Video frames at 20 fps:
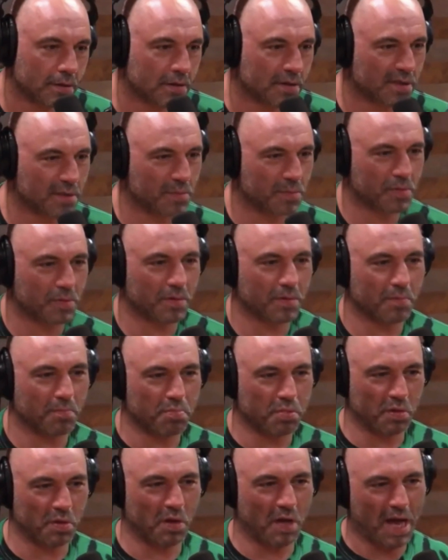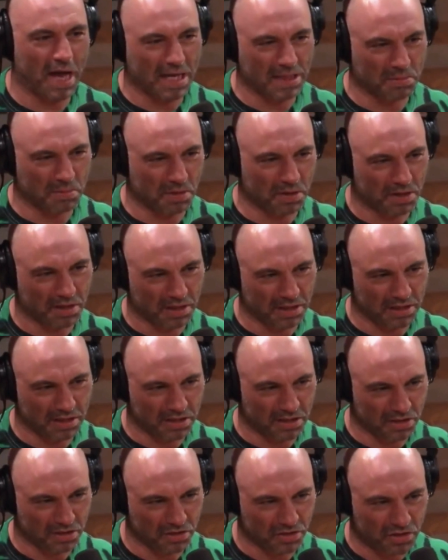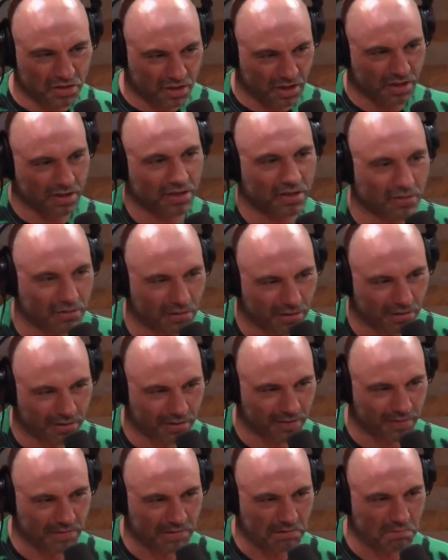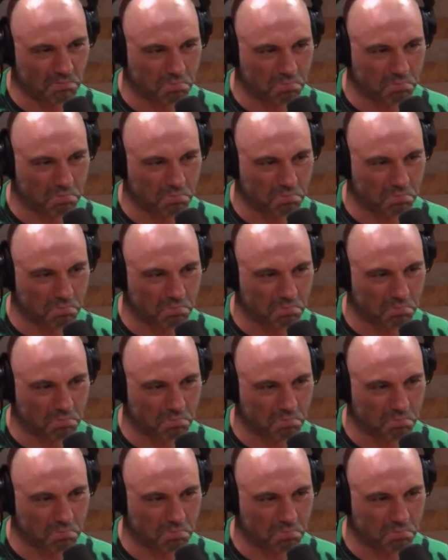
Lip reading: Like some sort of plasma thing that just jizzes all over you.